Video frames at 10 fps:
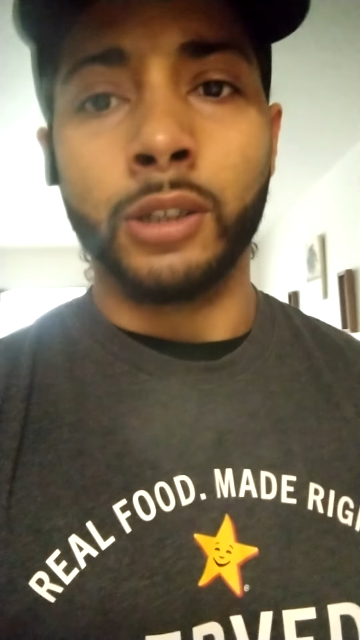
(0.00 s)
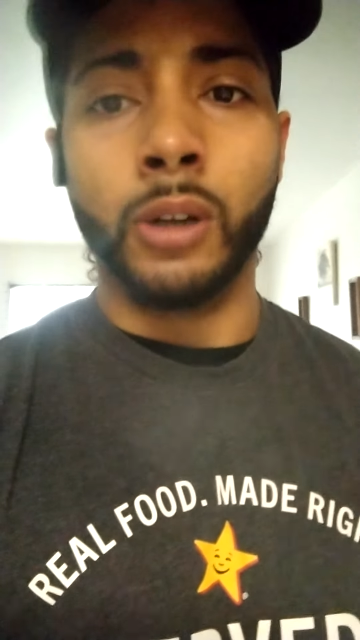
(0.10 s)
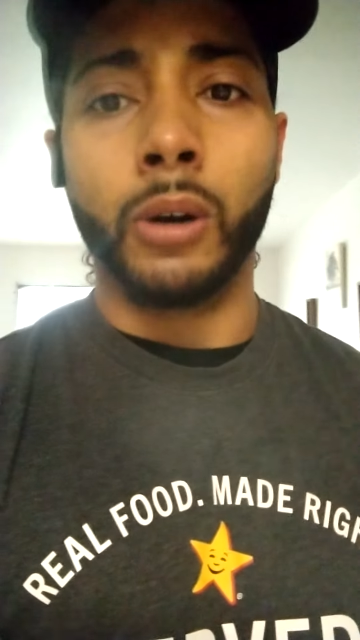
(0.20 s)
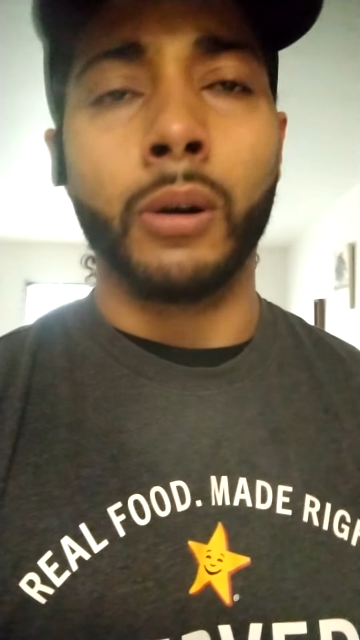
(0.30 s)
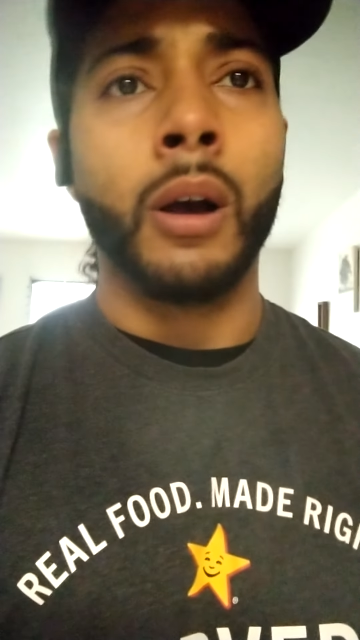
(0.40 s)

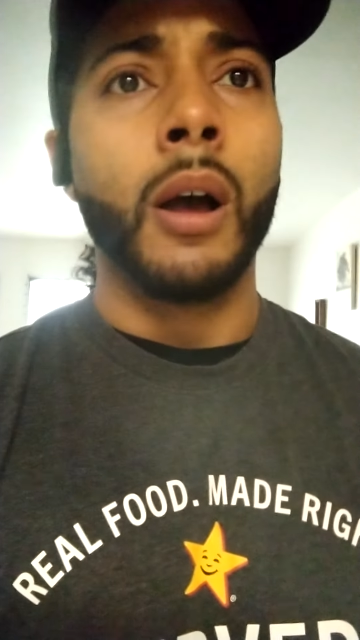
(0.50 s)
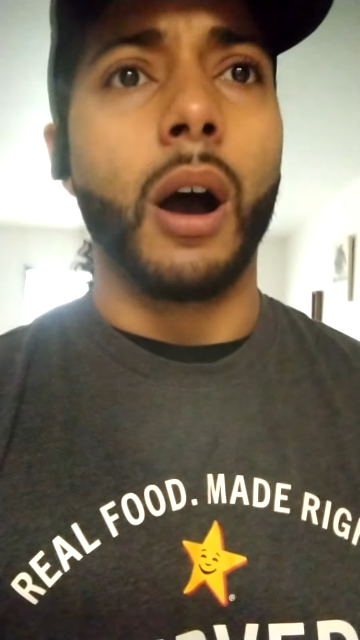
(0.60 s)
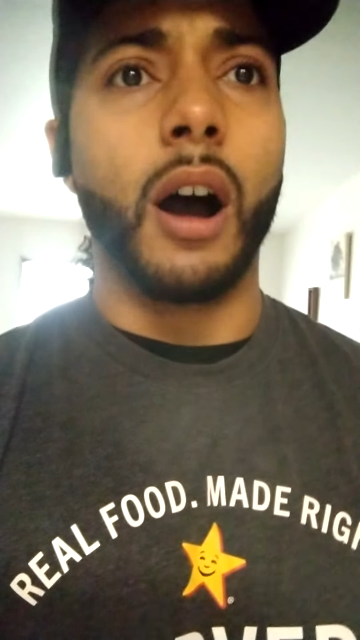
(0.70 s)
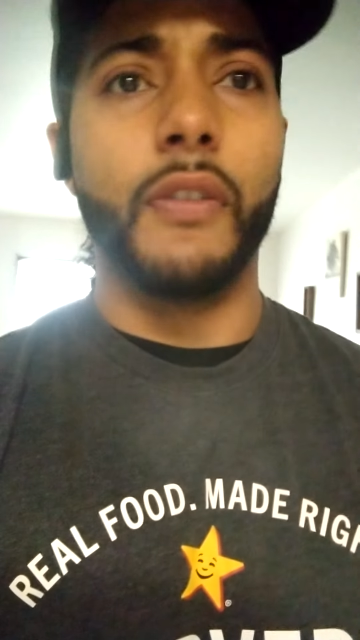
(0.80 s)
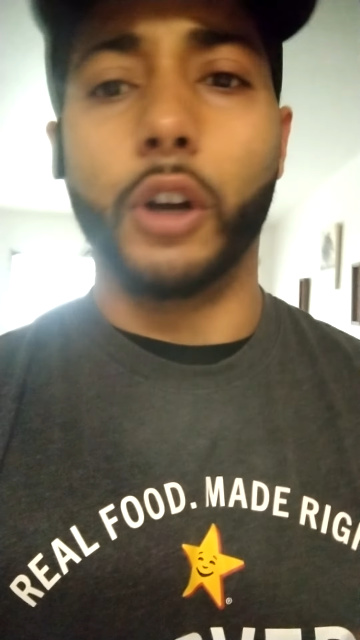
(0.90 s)
you know,
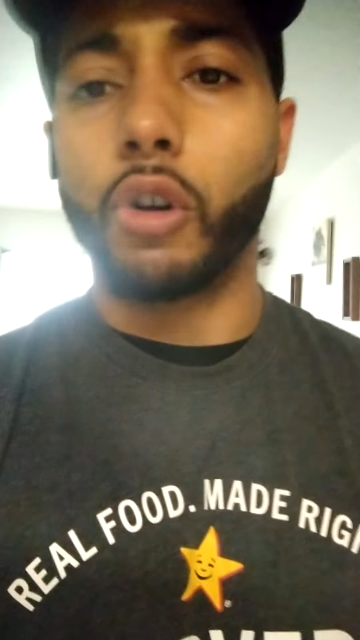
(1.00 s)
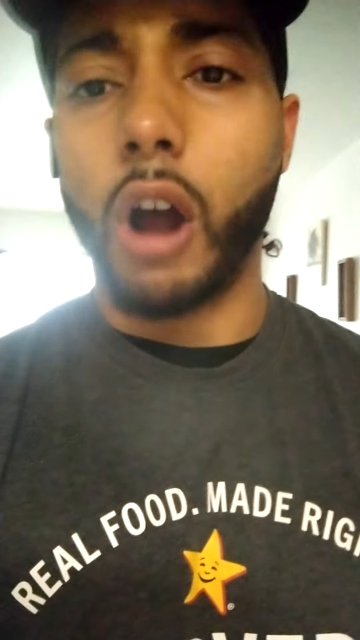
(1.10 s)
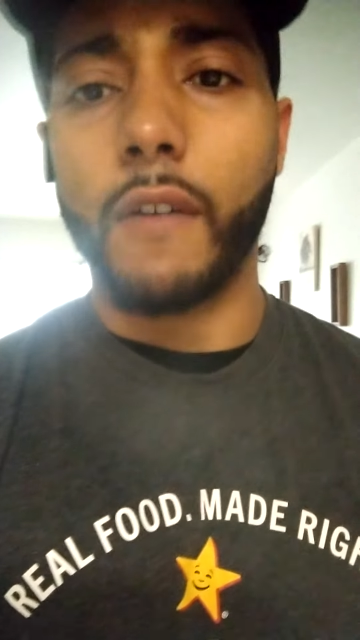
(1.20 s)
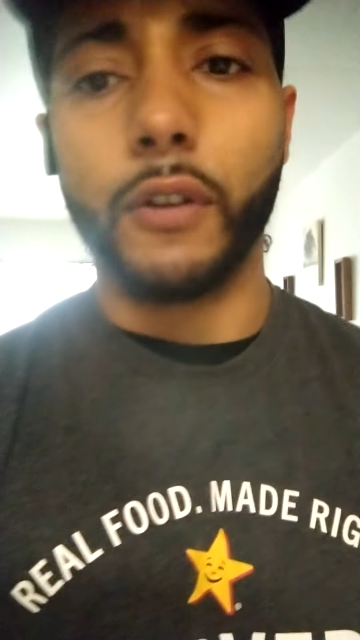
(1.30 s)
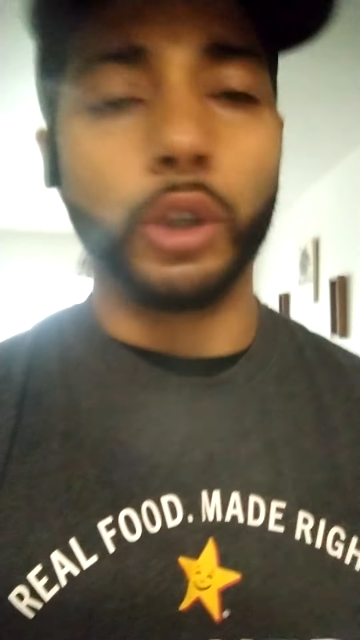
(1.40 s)
uh, the
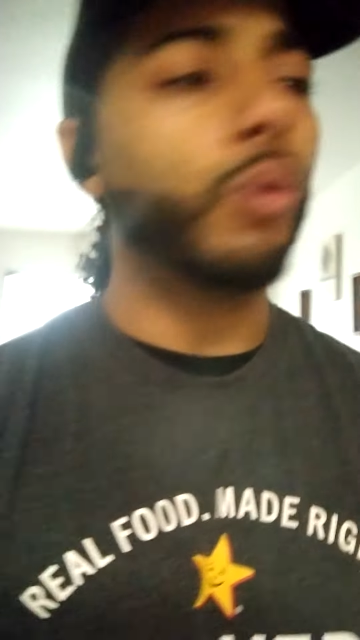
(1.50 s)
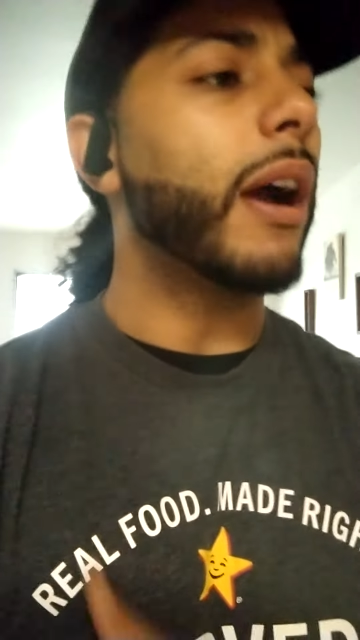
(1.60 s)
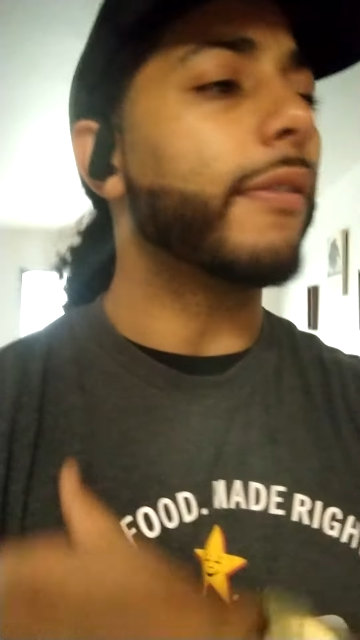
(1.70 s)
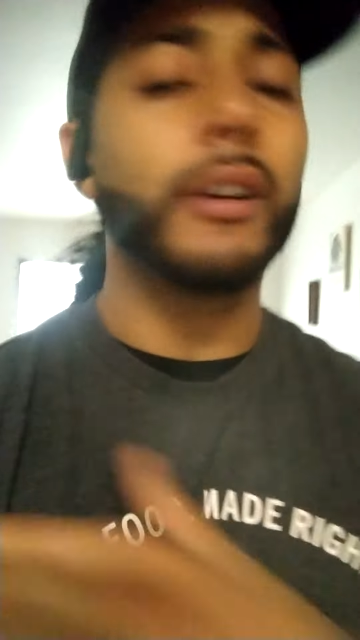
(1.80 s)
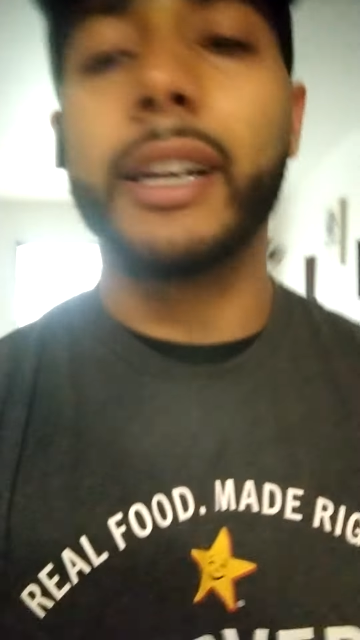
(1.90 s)
Crawfords,
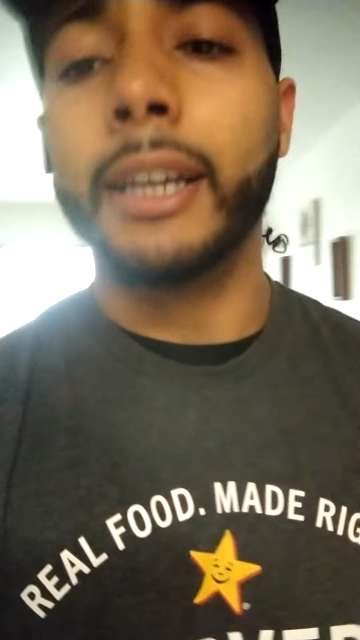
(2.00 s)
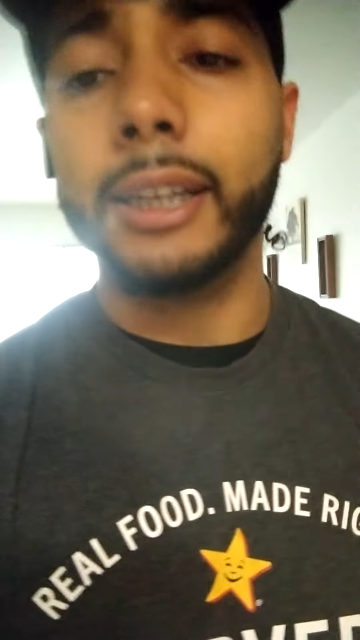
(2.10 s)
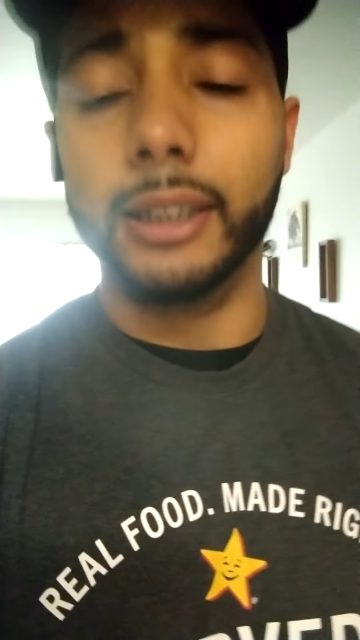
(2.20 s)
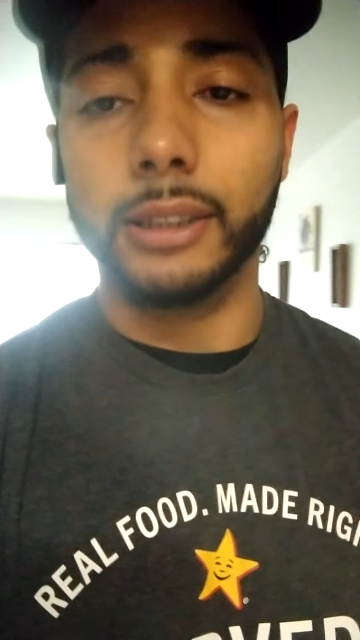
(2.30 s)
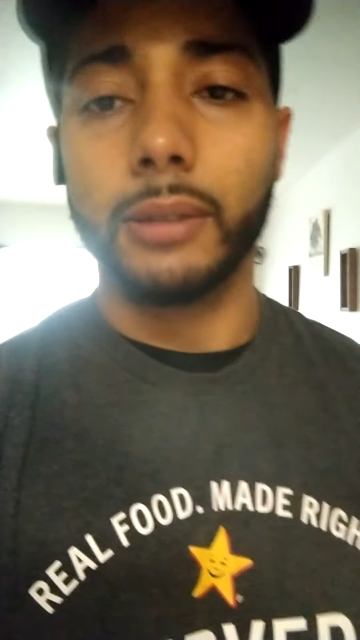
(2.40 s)
whoever it
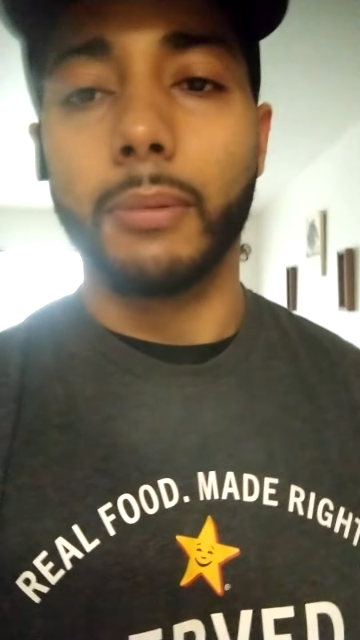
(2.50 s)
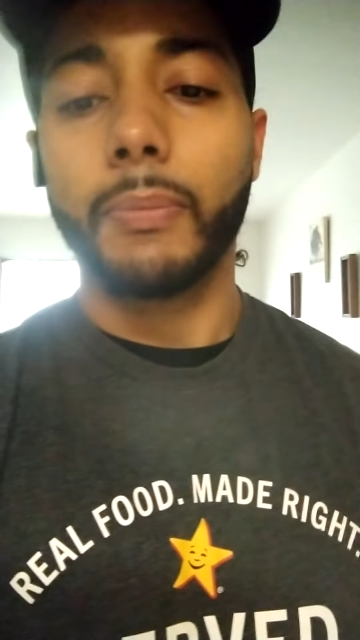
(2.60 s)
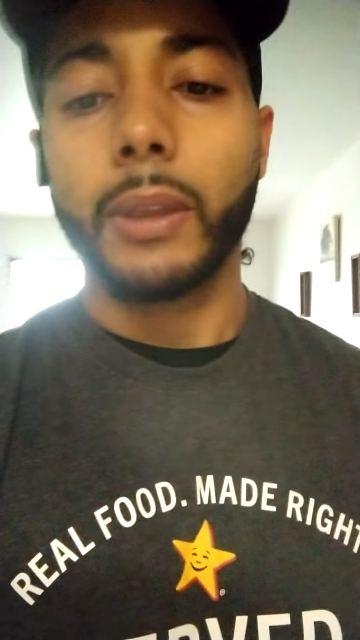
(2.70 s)
is.